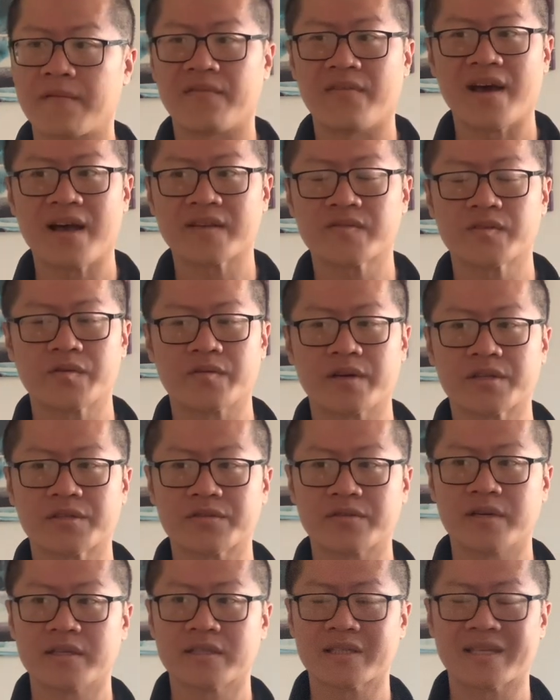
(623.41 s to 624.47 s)
fast food
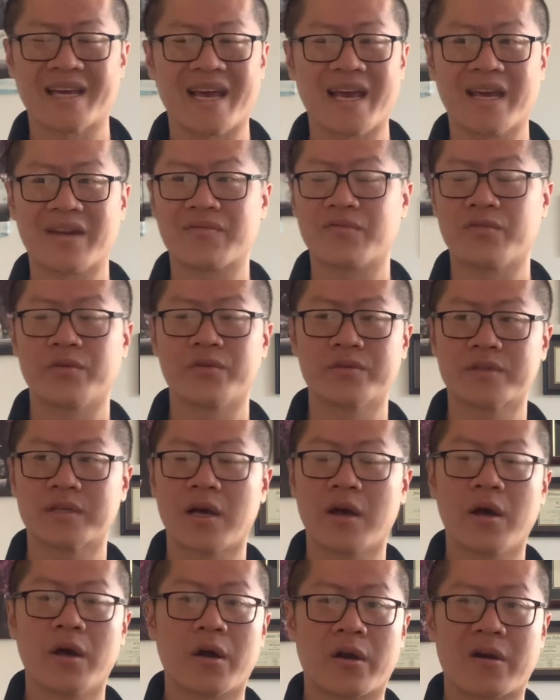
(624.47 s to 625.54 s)
restaurants, canned foods
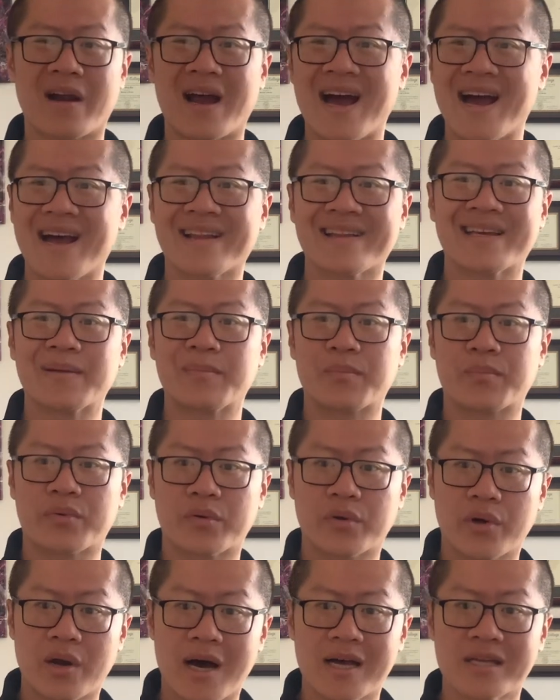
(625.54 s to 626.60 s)
are highly
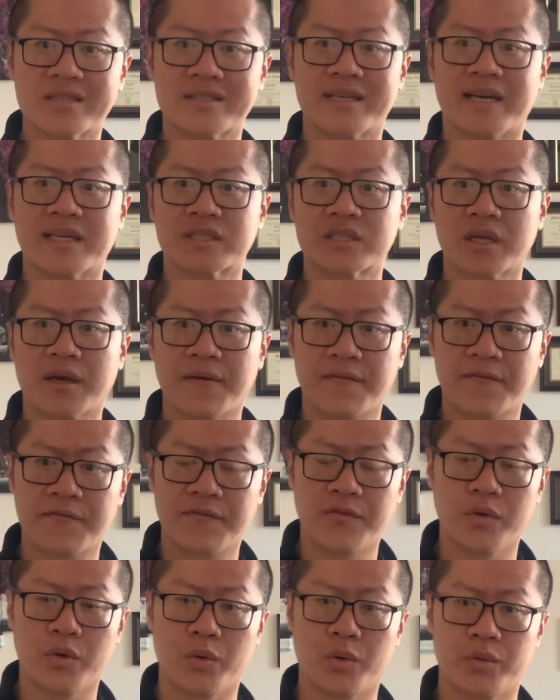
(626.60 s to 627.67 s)
processed
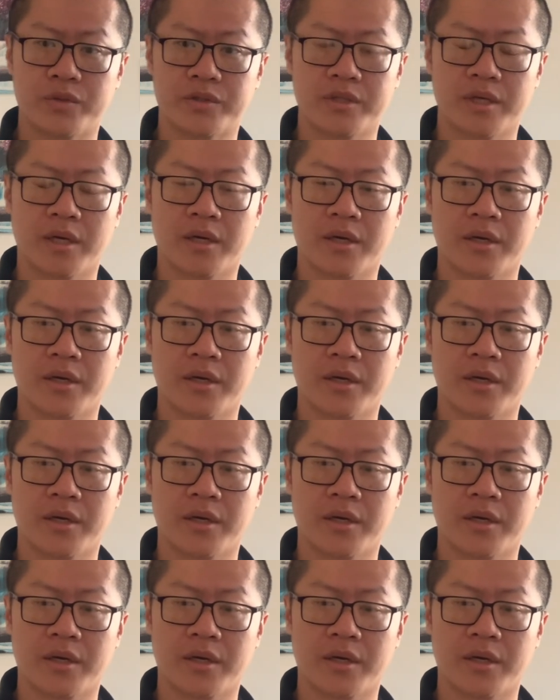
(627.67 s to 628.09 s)
foods,